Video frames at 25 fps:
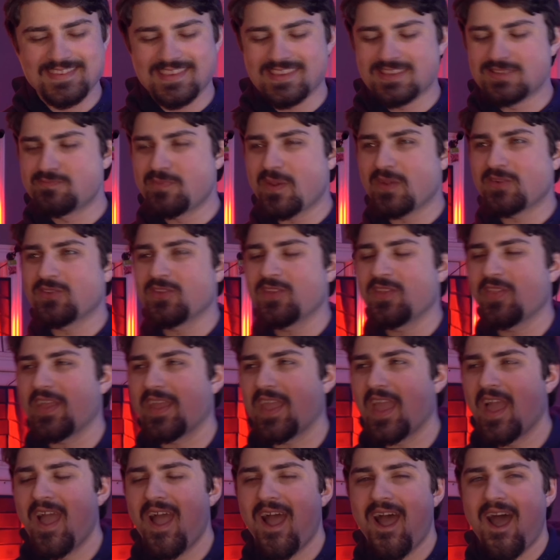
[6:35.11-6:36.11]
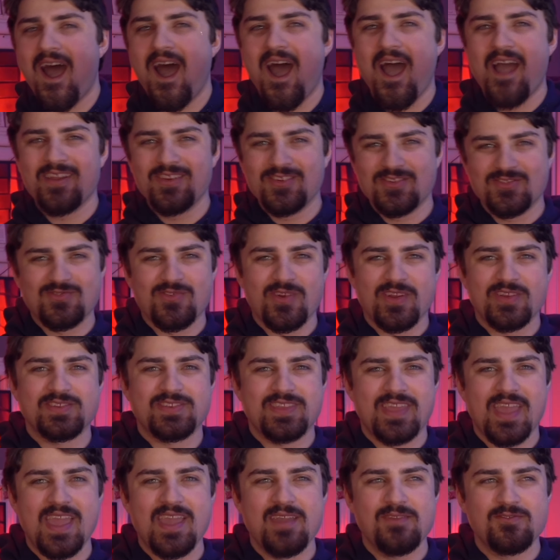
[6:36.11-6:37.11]
especially like high stress
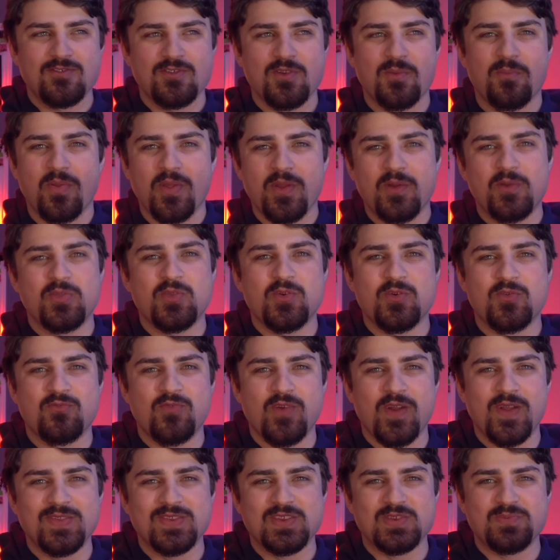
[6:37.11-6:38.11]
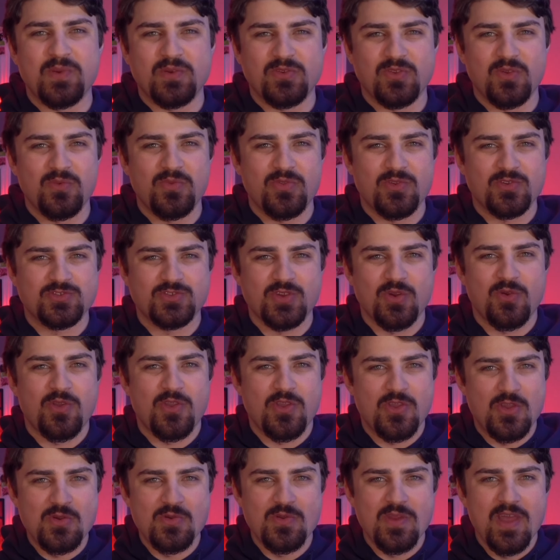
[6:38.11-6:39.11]
games when you're playing with your friends, especially when they're so
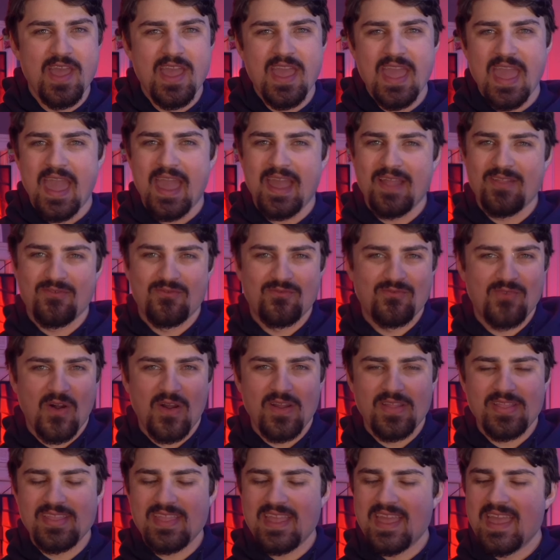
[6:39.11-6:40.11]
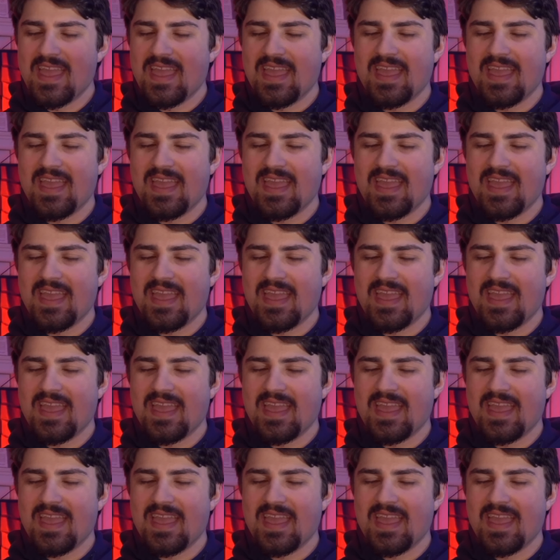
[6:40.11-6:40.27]
cute and fun,